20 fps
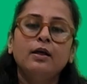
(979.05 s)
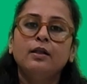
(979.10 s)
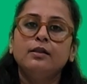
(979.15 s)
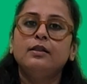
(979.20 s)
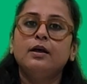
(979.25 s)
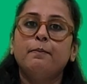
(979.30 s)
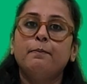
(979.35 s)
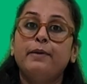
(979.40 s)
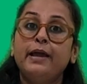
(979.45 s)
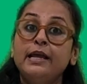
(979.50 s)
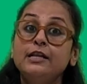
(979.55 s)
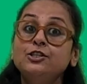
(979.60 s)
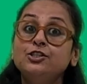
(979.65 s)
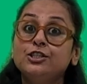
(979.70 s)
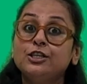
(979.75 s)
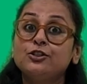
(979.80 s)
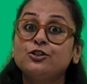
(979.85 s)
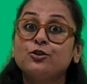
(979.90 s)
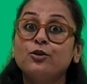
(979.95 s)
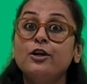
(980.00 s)
The bench
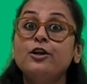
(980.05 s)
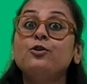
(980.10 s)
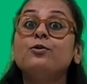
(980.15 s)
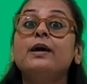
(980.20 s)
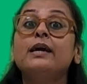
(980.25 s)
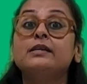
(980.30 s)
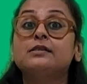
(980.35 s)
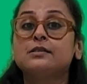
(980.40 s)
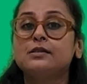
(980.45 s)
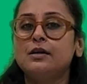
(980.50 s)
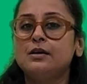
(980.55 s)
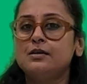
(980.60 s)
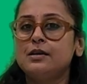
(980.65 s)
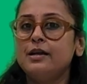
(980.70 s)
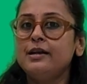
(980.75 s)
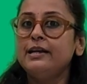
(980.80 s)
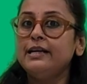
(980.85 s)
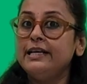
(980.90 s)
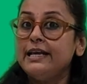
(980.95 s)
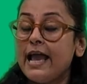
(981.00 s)
is going to exert
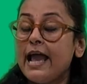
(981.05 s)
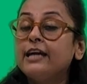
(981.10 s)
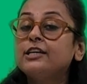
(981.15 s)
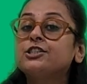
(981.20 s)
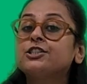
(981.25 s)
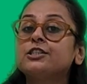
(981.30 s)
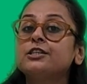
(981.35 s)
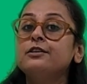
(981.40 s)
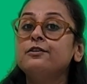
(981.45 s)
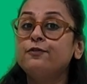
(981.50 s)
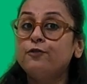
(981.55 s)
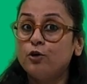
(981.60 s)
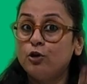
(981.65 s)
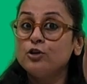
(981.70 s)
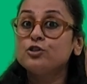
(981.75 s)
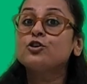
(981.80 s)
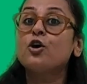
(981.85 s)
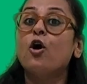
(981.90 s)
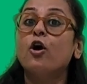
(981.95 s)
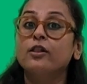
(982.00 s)
a reaction
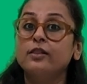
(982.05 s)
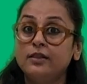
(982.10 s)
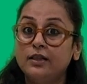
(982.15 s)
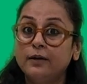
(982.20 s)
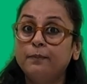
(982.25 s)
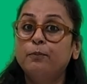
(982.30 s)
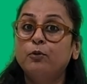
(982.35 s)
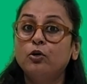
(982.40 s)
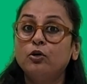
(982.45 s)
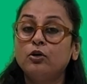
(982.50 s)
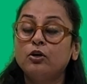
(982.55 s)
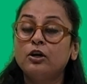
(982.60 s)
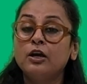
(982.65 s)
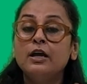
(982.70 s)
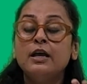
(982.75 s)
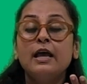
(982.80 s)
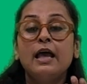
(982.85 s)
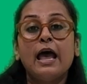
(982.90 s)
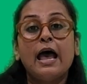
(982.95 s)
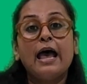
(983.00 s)
force on the book.
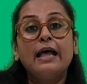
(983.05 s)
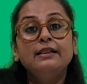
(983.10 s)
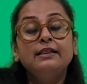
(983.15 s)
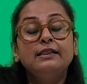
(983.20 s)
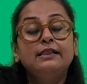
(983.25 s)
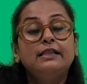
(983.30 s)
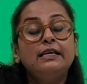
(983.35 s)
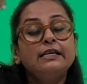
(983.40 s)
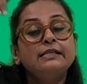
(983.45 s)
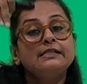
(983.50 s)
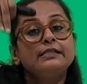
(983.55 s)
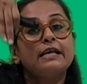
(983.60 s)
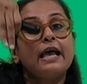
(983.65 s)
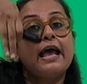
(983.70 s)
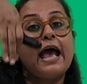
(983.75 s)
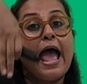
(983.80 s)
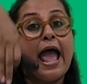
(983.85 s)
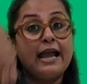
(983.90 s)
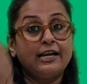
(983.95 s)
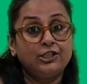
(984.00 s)
And this
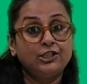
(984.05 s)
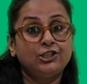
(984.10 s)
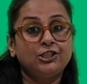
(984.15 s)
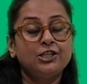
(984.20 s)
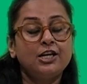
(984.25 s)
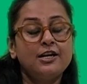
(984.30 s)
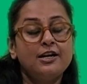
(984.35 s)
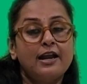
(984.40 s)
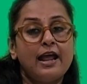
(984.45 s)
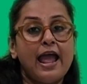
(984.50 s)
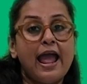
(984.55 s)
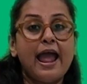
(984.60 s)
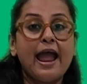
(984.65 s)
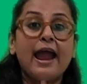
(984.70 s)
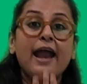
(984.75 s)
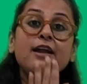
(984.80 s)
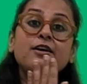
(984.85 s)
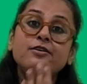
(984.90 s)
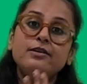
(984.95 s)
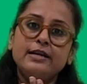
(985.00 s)
action
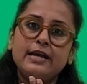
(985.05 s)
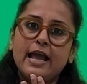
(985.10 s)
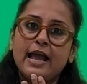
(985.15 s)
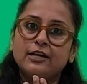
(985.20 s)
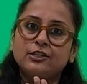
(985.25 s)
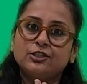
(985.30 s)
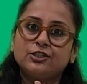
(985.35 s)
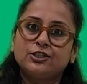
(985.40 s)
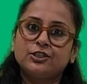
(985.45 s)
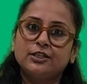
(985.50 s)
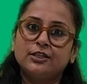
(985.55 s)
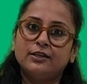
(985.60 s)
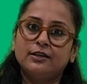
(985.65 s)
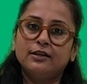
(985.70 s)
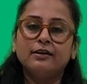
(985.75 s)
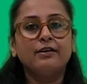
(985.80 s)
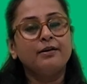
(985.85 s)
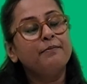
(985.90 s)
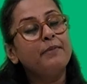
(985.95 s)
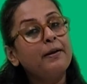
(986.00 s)
and reaction,
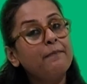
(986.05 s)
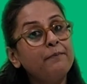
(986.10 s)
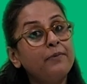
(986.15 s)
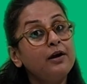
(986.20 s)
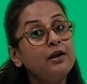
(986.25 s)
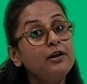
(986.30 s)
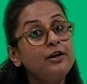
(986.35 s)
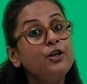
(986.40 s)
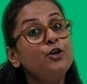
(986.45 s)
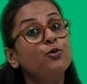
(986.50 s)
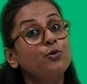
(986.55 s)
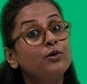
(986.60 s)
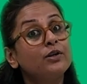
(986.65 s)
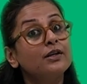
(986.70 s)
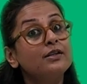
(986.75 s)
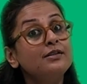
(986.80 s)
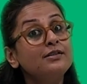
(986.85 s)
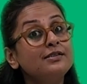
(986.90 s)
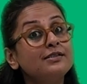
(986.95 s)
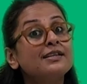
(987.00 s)
remember
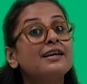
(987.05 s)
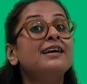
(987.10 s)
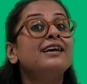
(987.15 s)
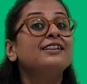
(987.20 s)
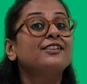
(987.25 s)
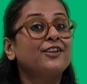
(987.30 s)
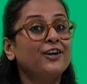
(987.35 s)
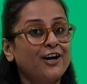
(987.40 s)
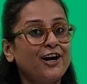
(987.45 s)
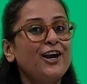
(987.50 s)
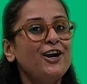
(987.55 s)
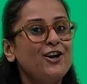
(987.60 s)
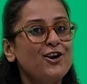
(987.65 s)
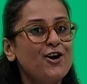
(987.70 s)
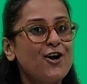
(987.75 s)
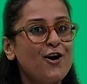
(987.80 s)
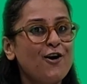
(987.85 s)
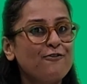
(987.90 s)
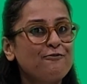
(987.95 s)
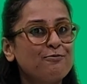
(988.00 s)
Newton's third
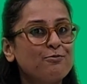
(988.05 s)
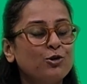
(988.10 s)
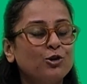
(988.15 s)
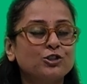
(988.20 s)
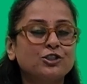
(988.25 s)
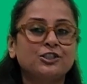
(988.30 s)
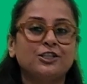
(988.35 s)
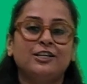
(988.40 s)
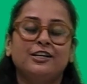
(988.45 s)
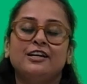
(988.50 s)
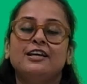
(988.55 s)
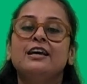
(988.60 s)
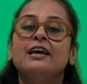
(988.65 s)
law of motion.